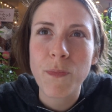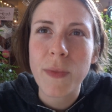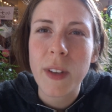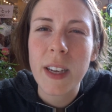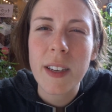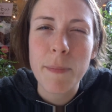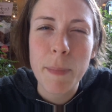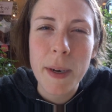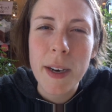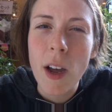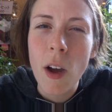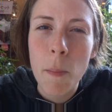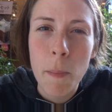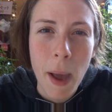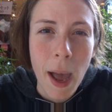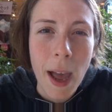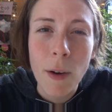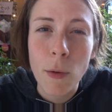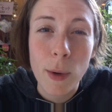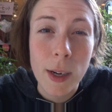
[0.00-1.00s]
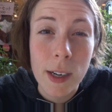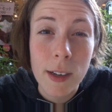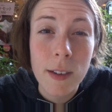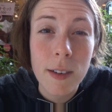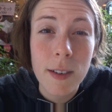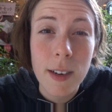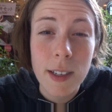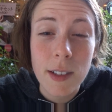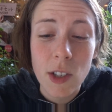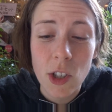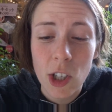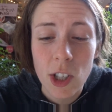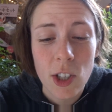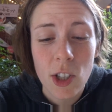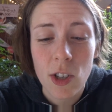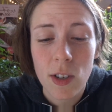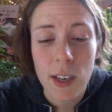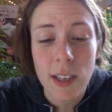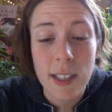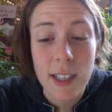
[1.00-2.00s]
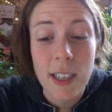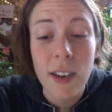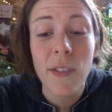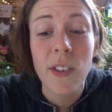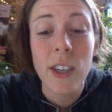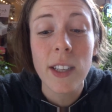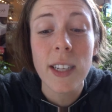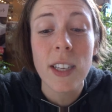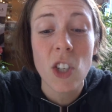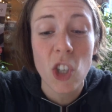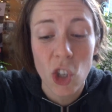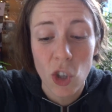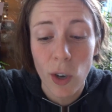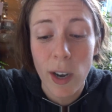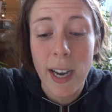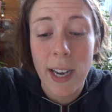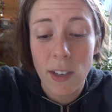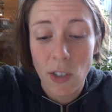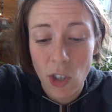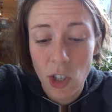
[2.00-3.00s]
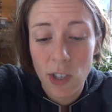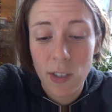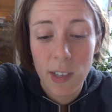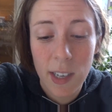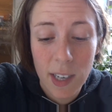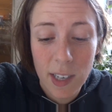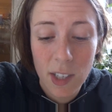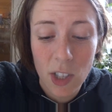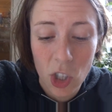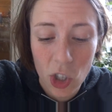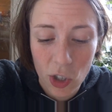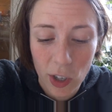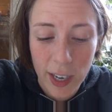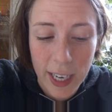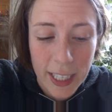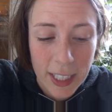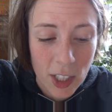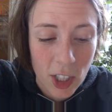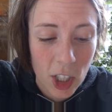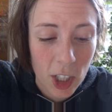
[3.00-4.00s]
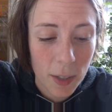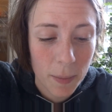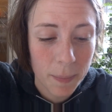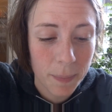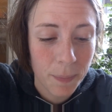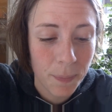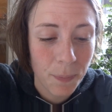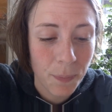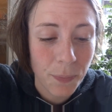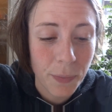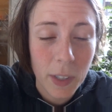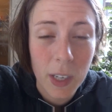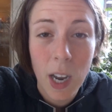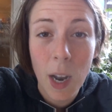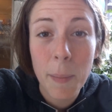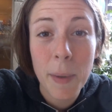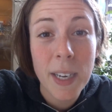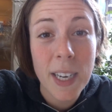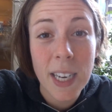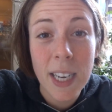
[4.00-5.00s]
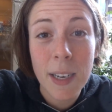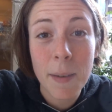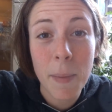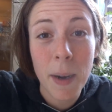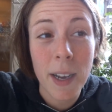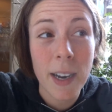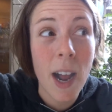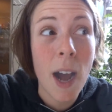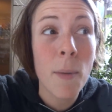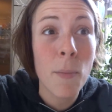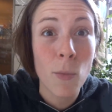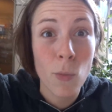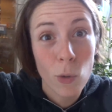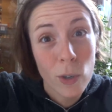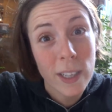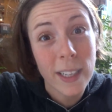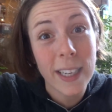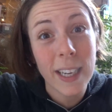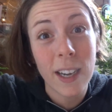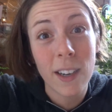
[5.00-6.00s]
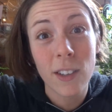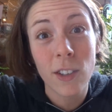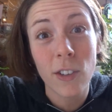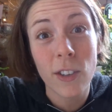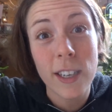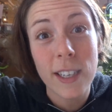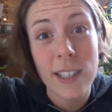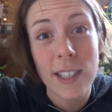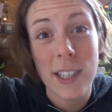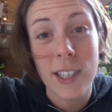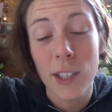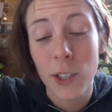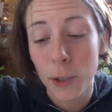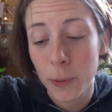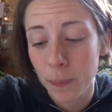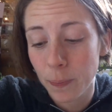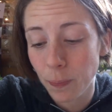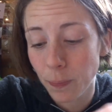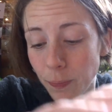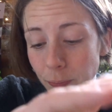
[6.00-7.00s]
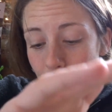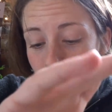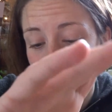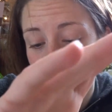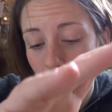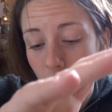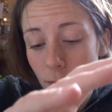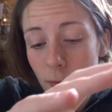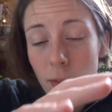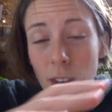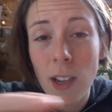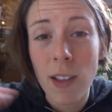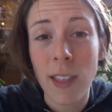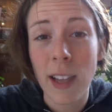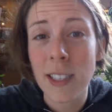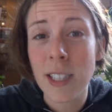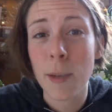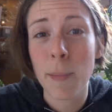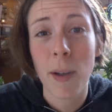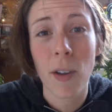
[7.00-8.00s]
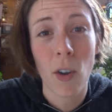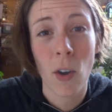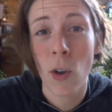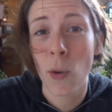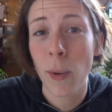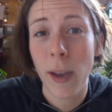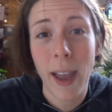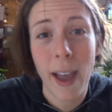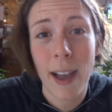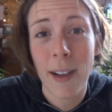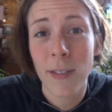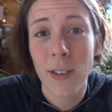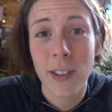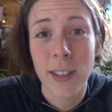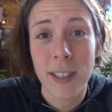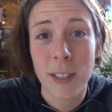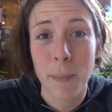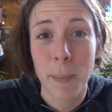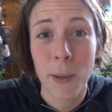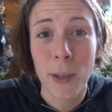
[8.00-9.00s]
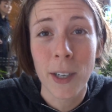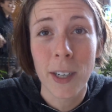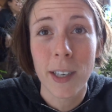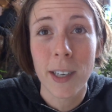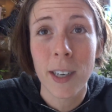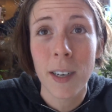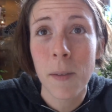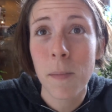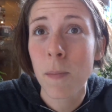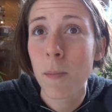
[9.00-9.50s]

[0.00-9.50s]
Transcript: But not bad weird. It's just, it's definitely strange. It is strange. I'm gonna eat mine. I'm really hungry, so that's about all we have on this burger.